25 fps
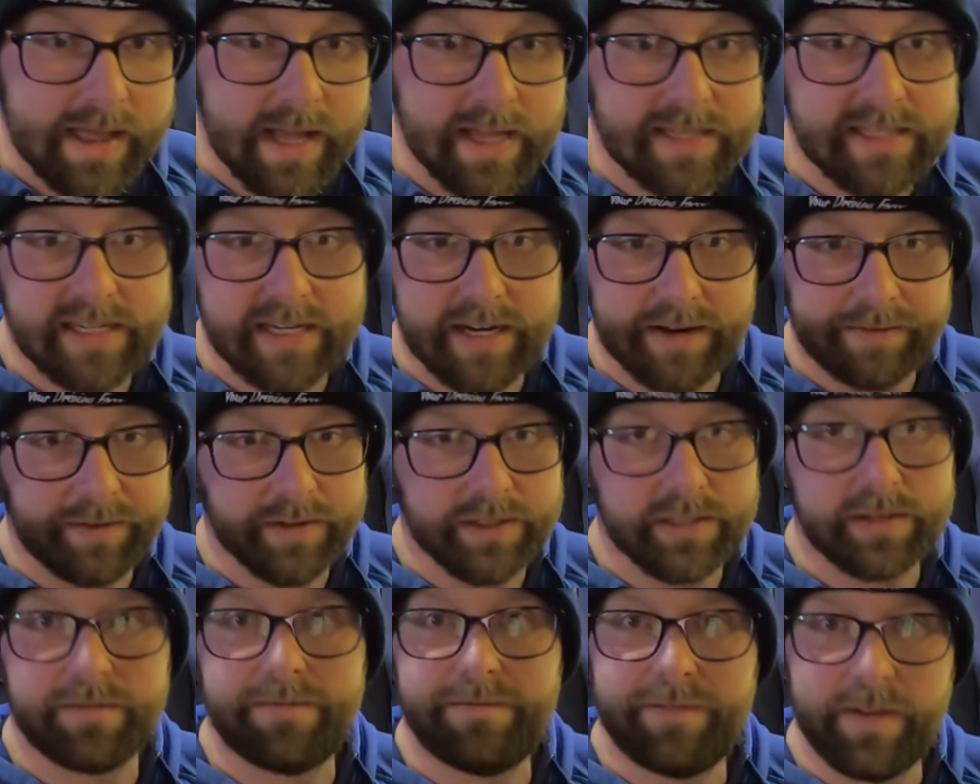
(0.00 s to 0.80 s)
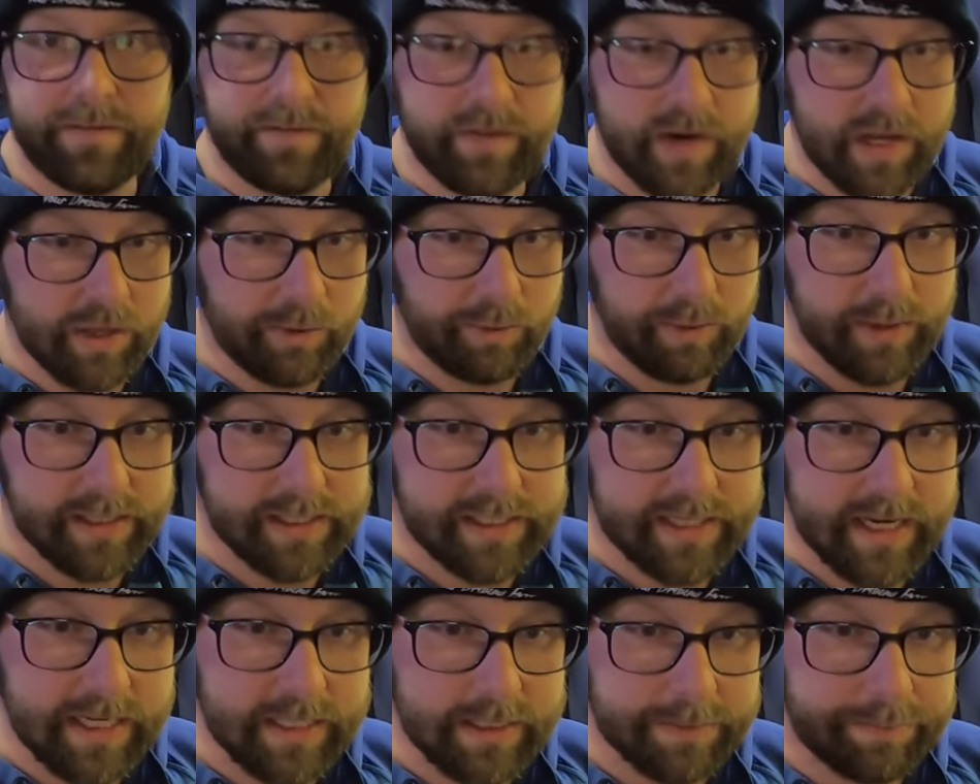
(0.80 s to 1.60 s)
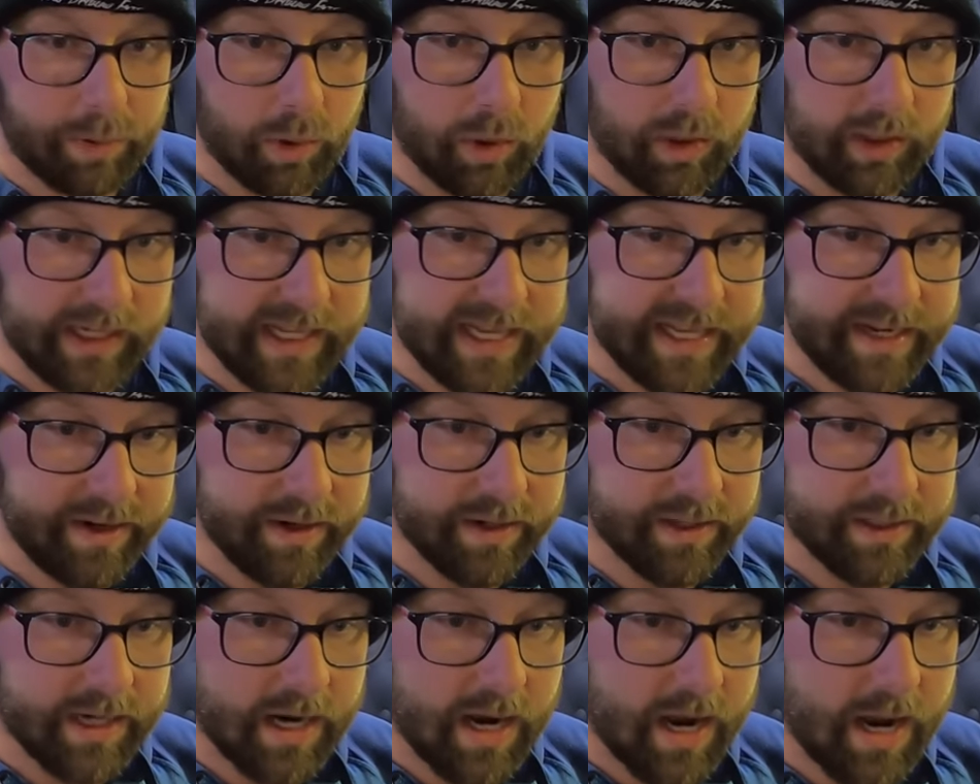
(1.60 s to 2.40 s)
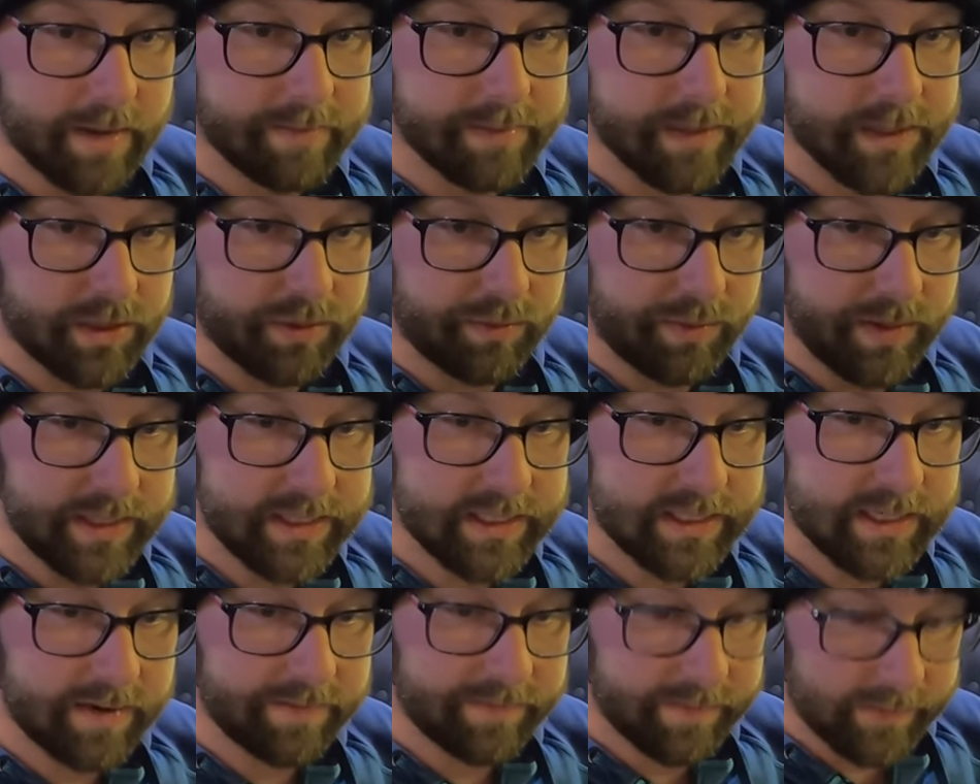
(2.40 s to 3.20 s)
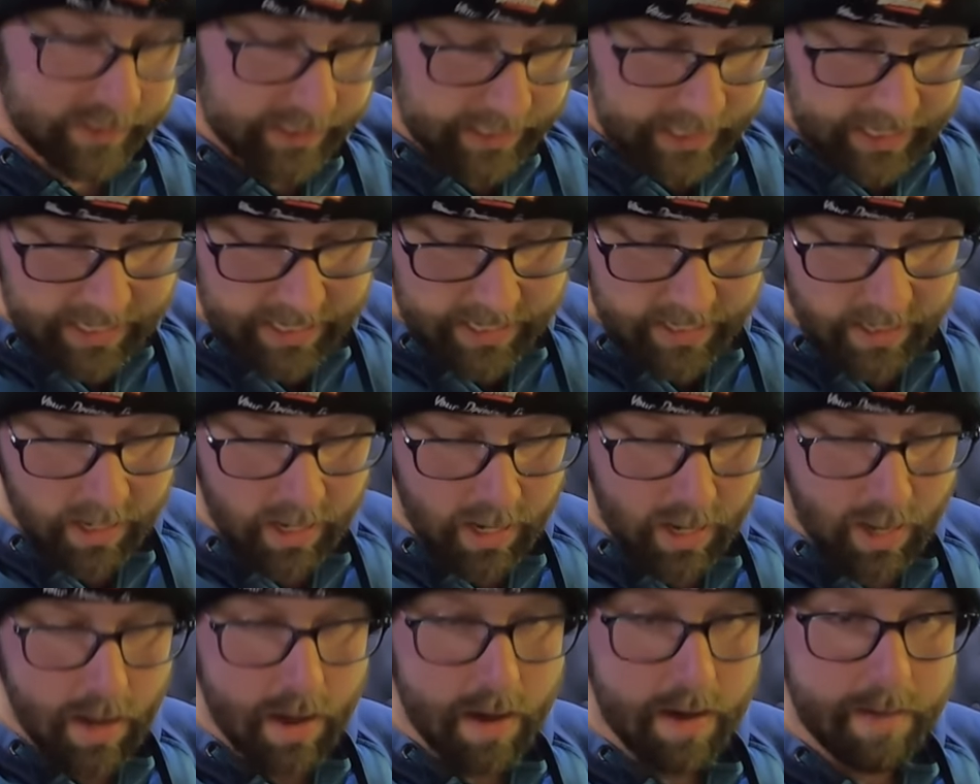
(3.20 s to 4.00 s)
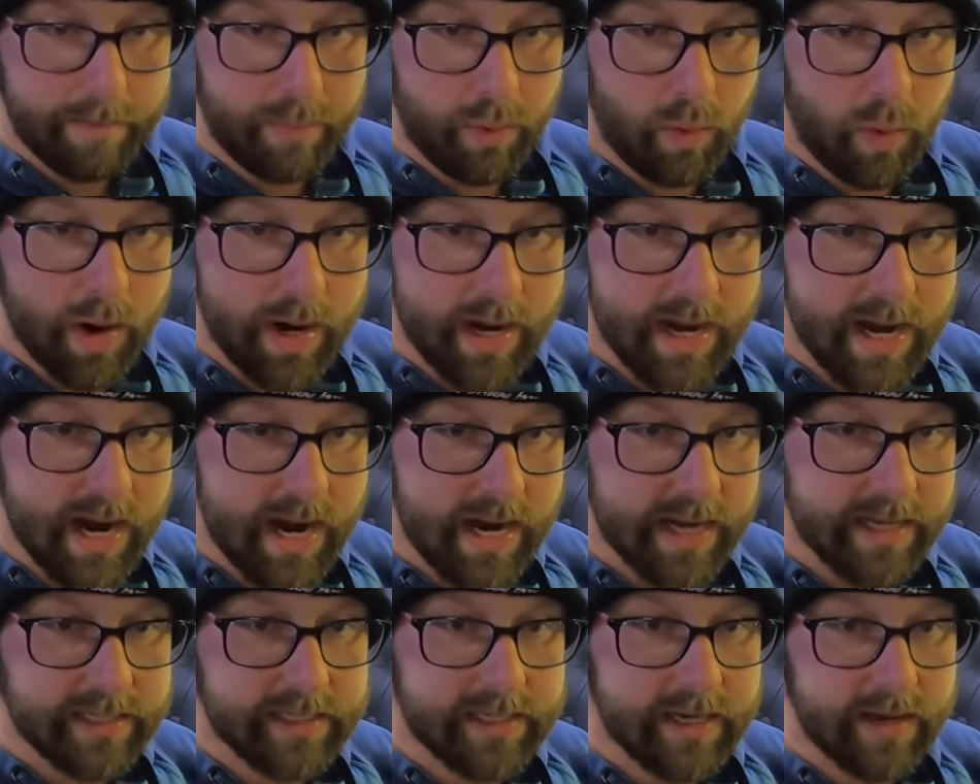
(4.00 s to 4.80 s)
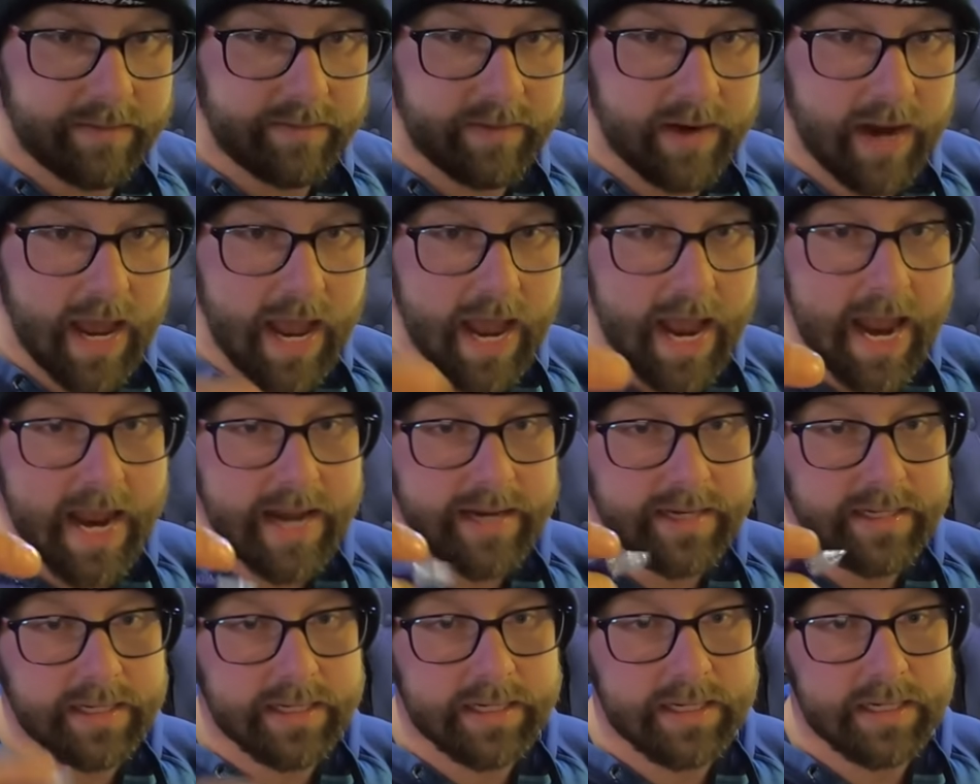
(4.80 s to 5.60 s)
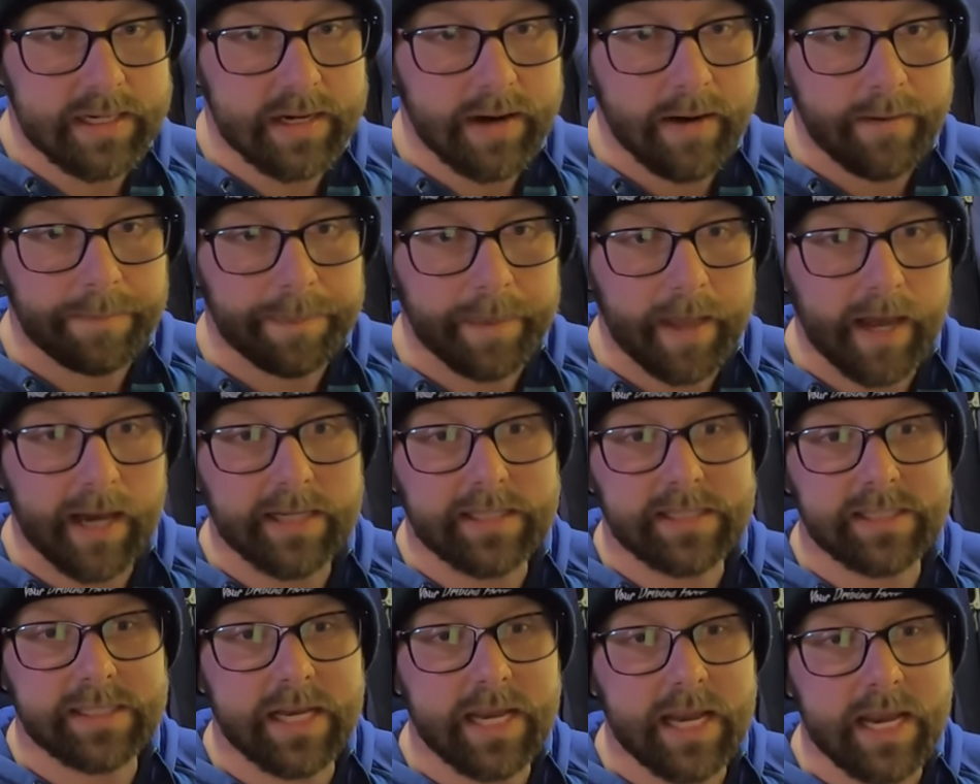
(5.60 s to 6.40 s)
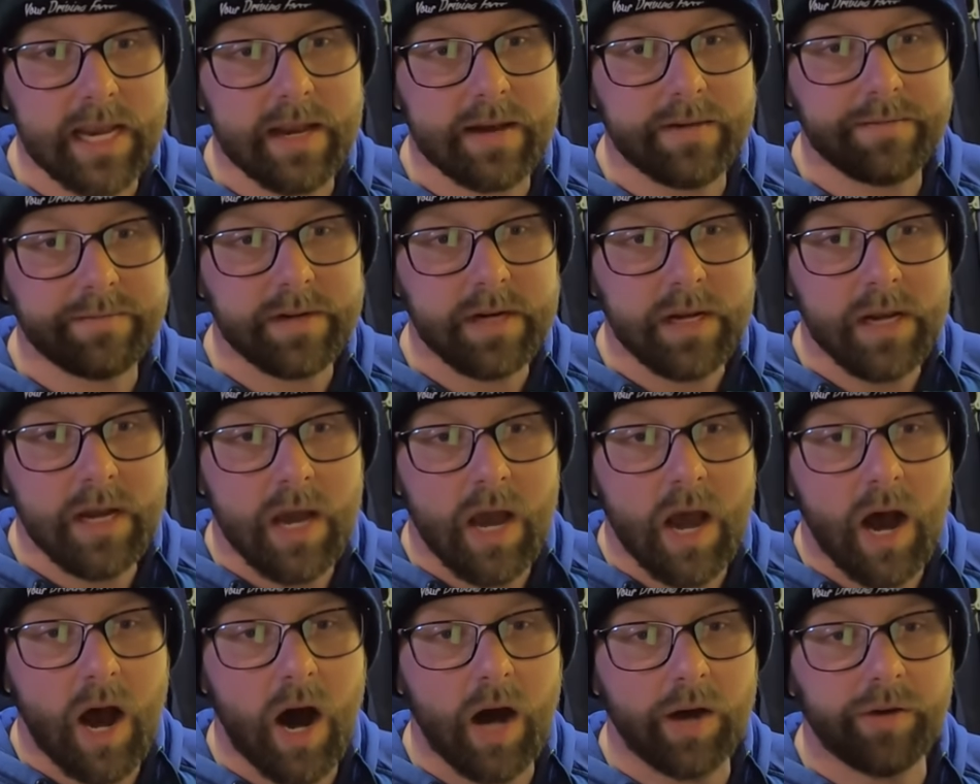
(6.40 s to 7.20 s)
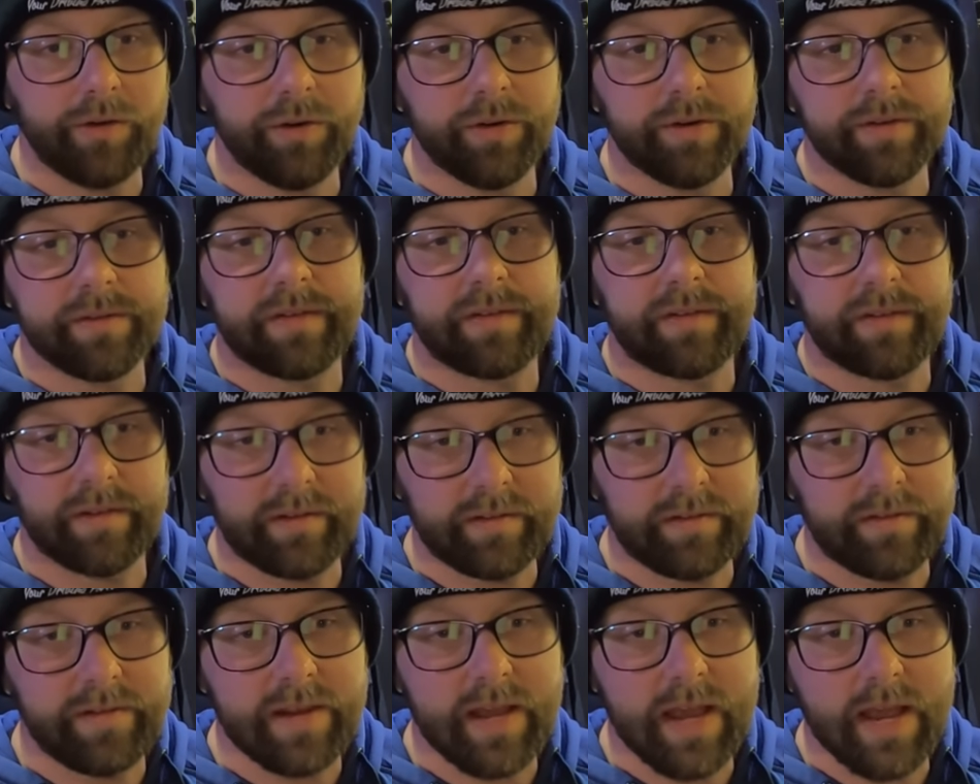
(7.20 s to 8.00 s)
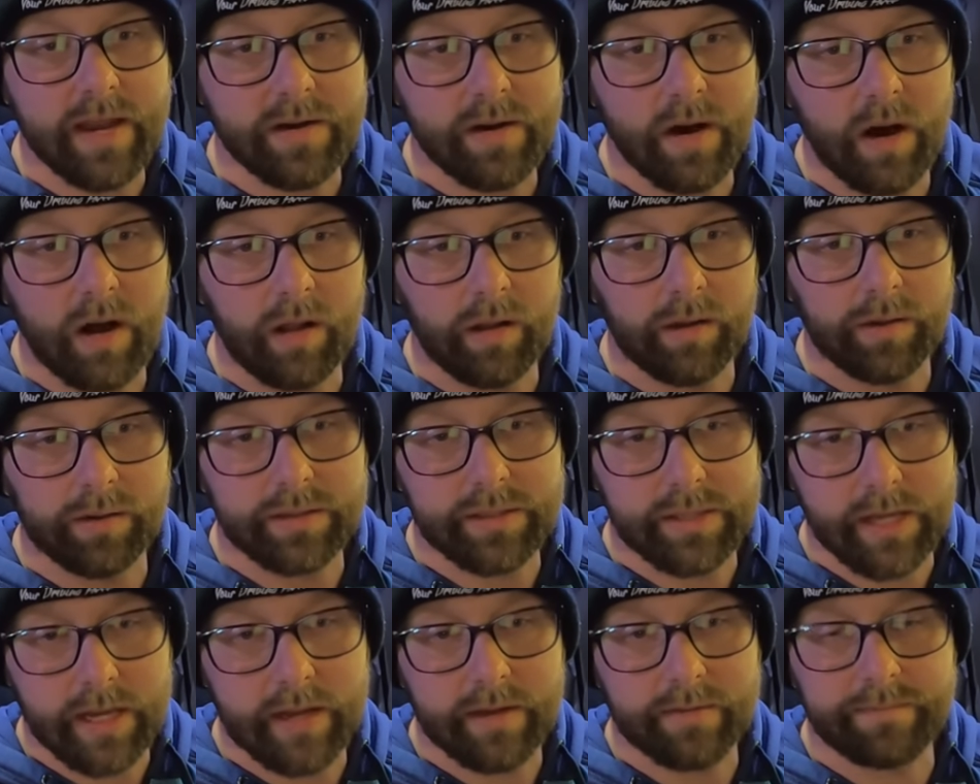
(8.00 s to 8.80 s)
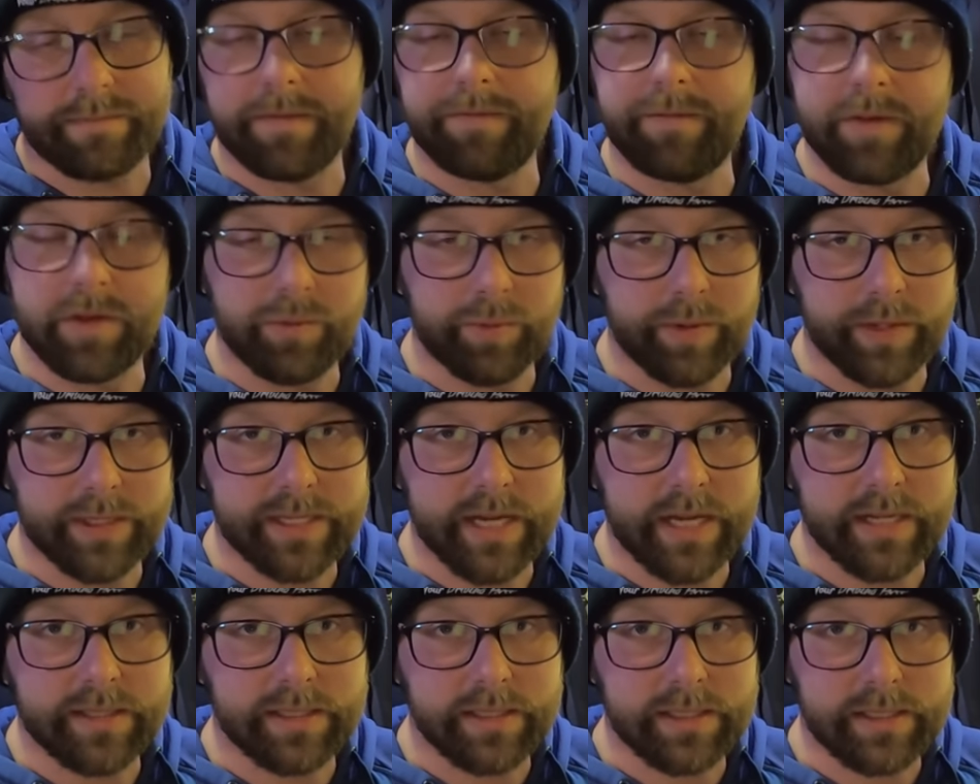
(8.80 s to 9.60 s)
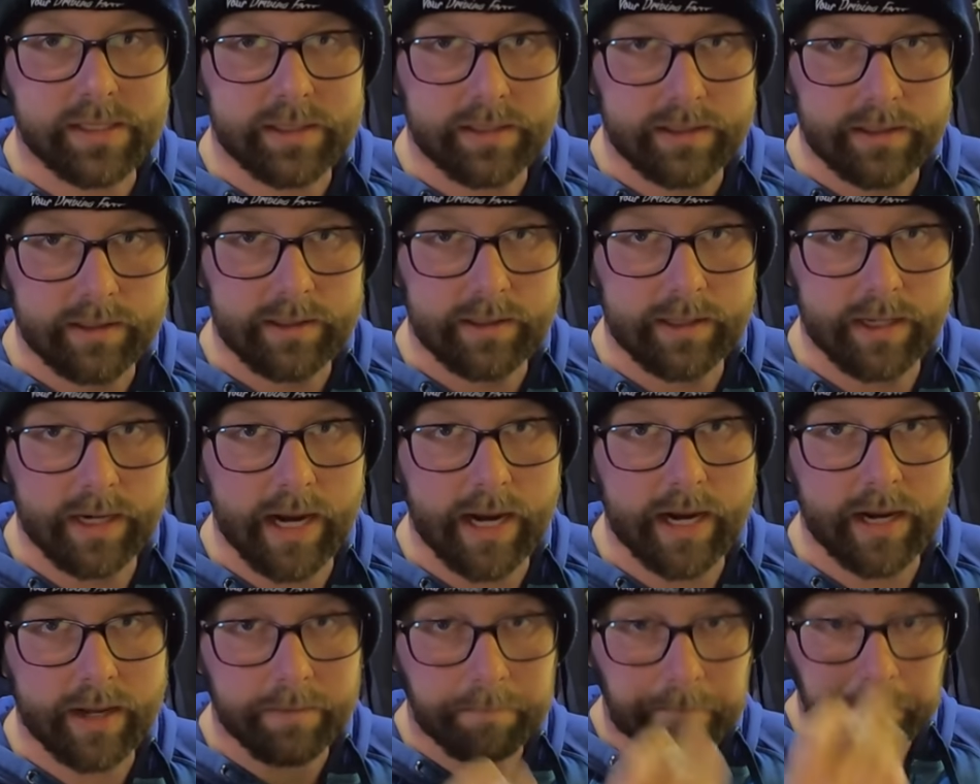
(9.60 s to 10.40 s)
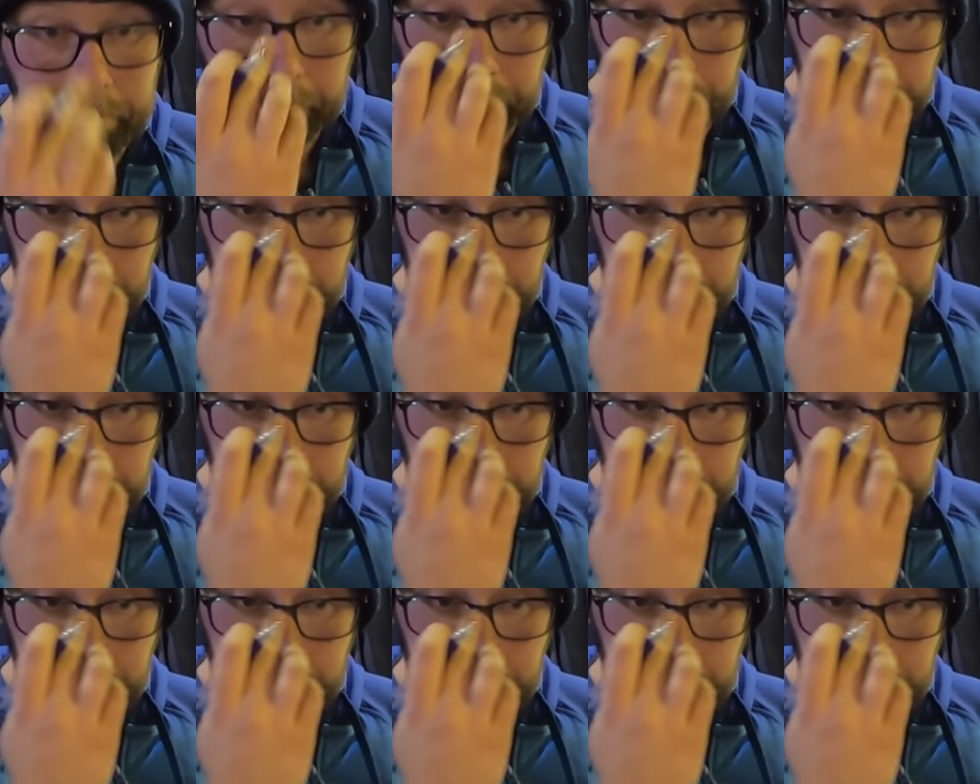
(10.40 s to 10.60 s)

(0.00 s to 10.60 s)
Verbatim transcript: That's a difference of 53 cents per liter times 317.978. I saved $168.53 Canadian.